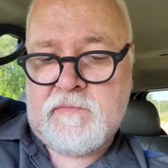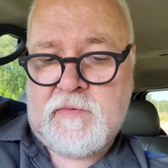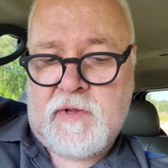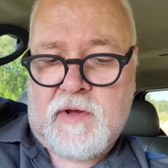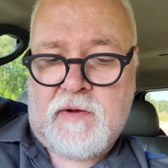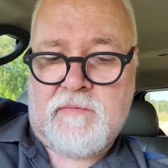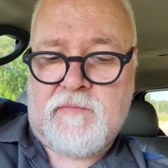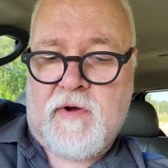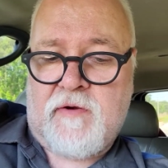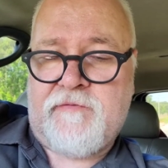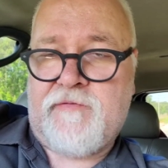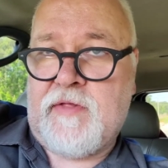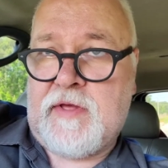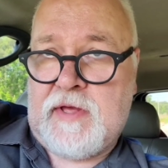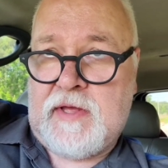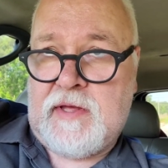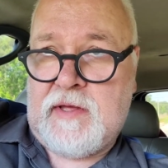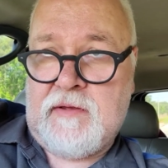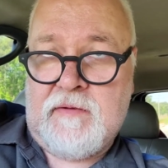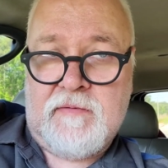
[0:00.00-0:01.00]
You know,
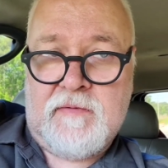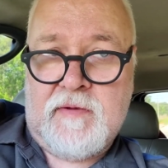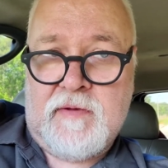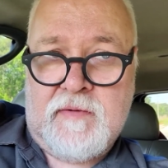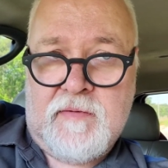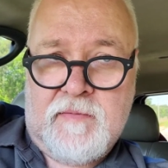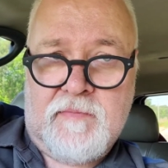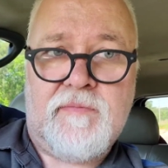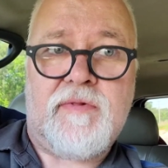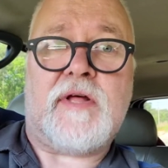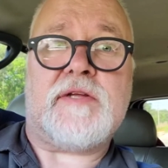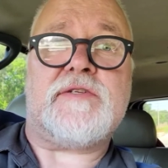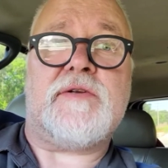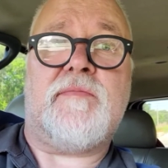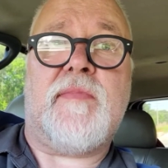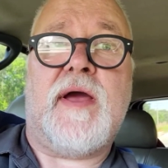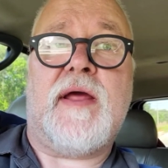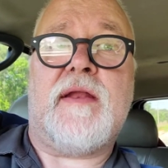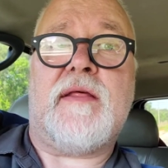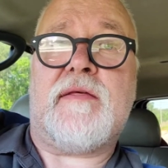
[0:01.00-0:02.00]
roughly plus
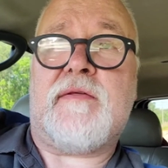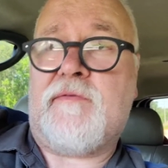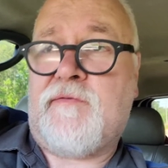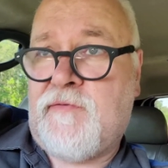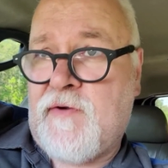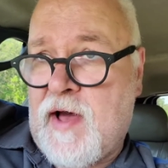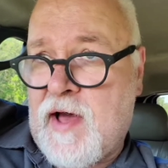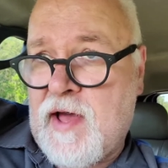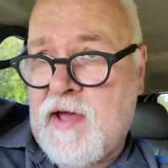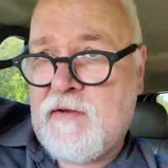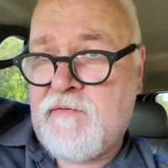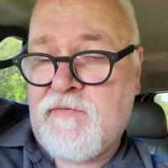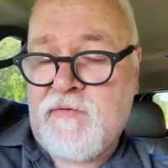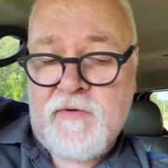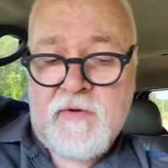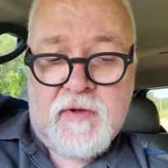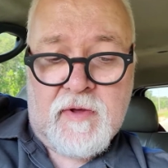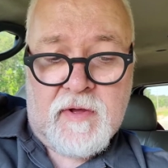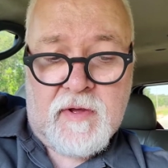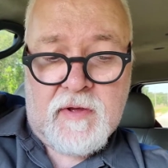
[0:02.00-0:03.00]
or minus 5,
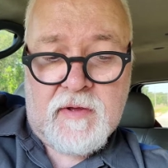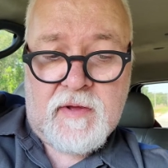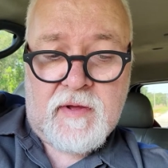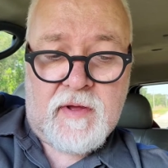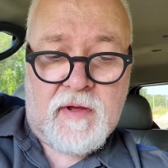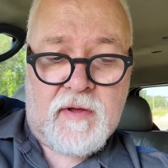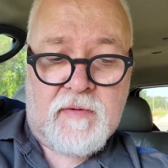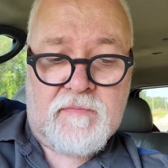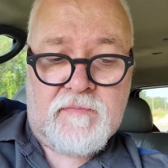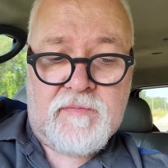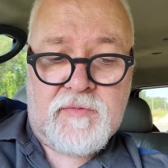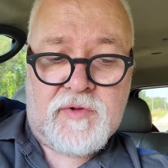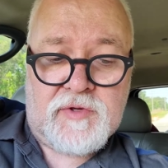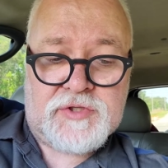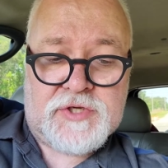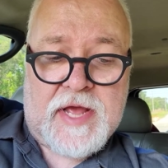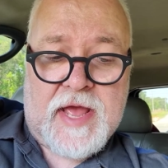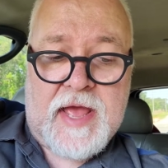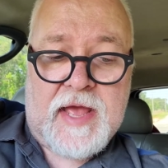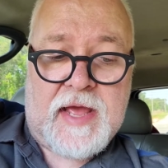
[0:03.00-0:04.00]

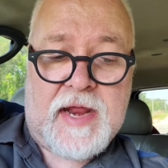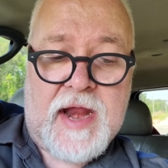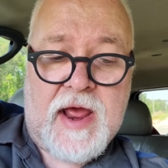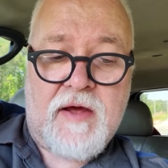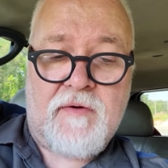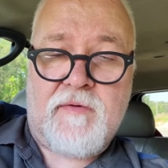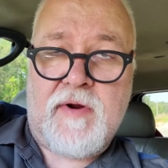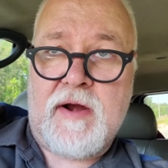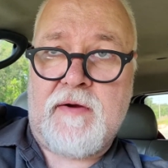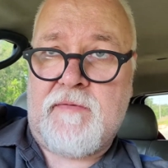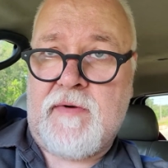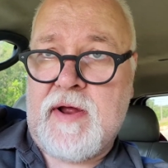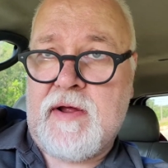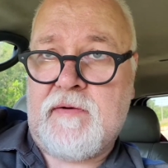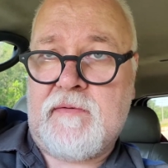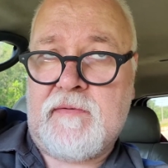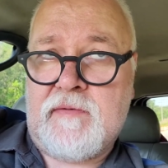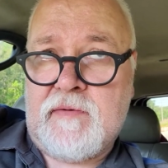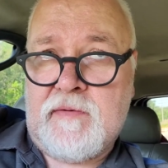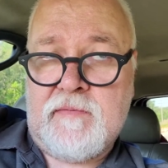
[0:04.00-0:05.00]
usually hanging out right
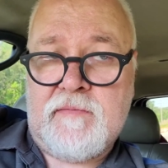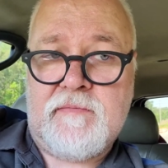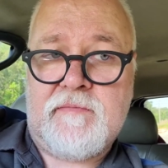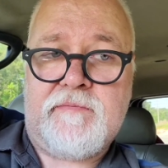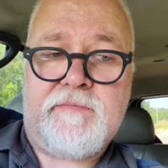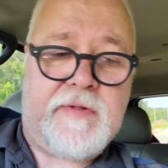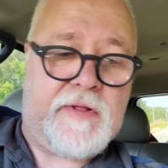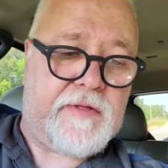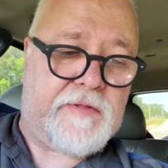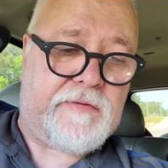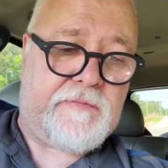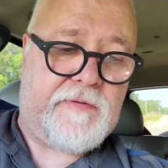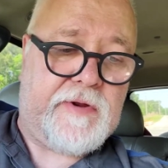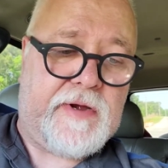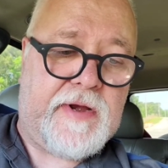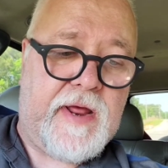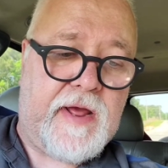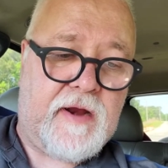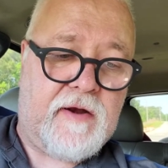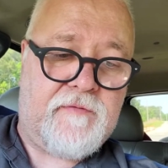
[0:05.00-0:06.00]
around plus
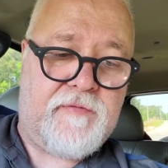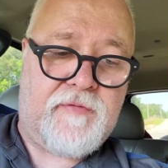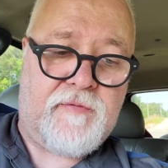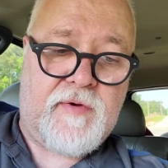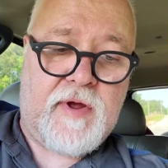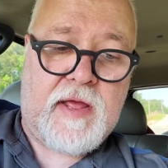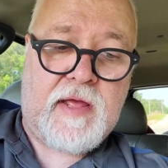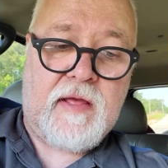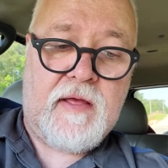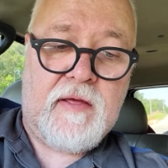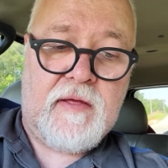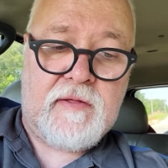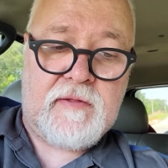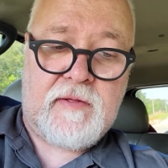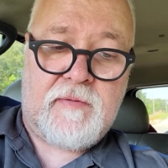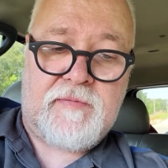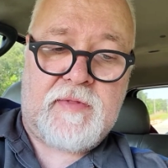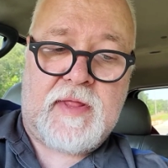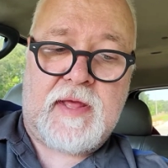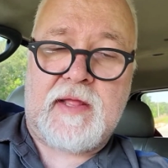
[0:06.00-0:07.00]
3, negative 3,
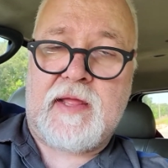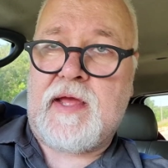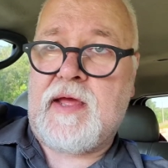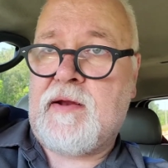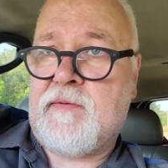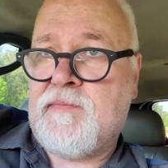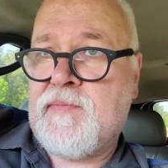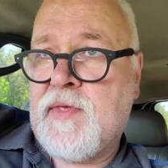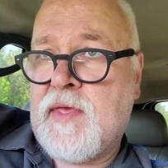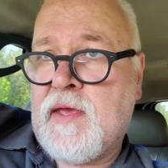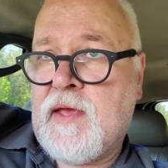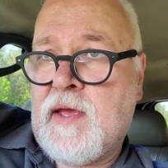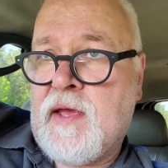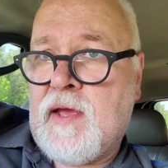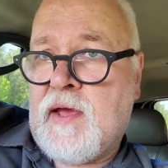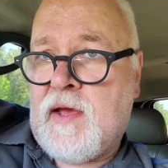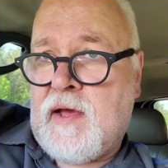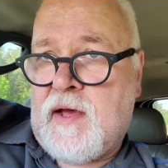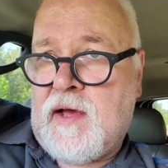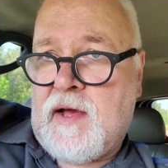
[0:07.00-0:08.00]
something like
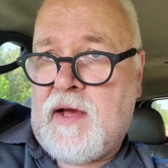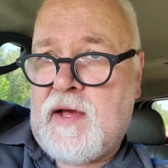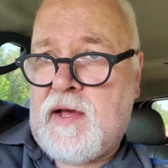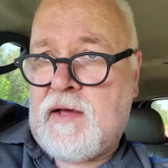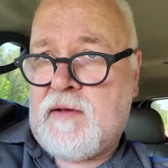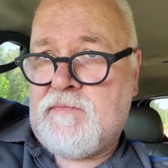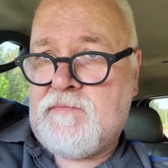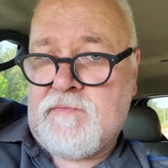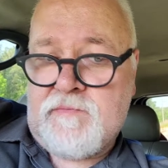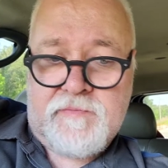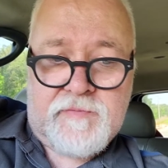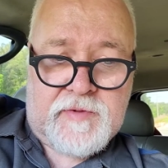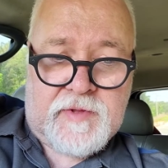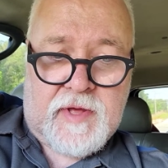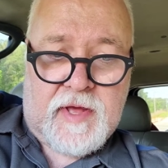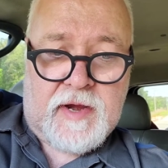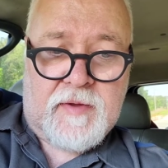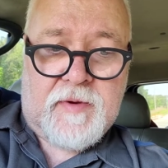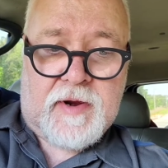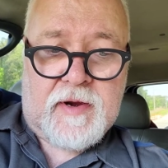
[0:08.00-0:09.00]
that.
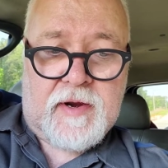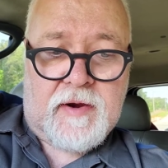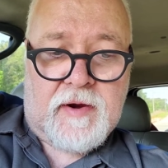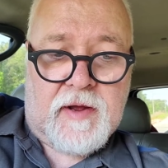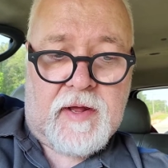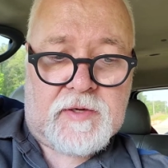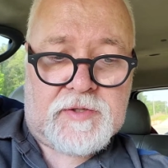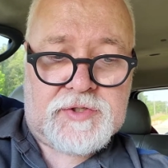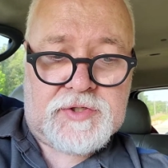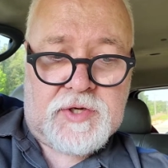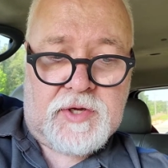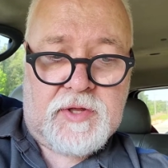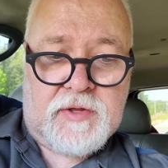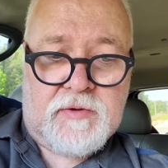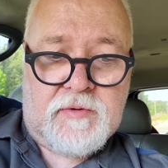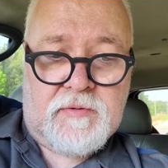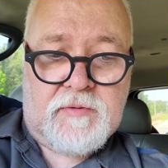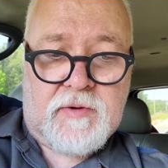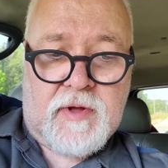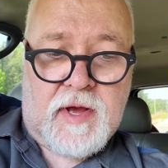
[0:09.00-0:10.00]
So anyway, here, I'll show
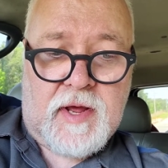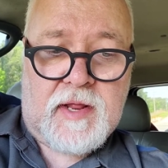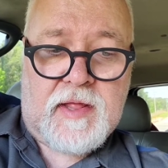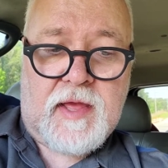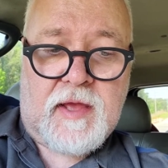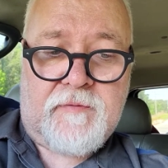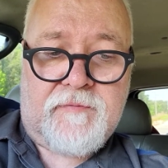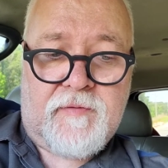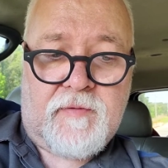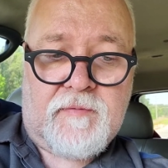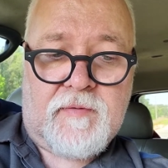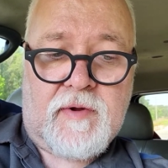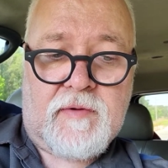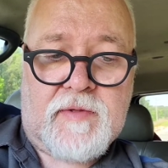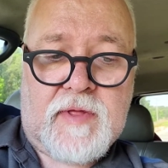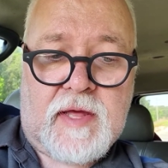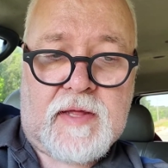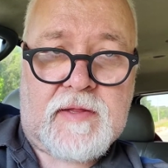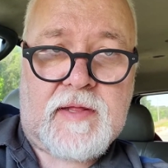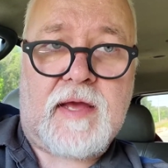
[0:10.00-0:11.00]
you, I'm going to take it for a
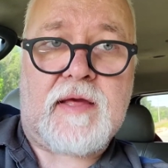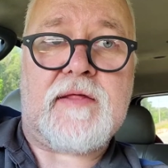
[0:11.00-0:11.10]
road test.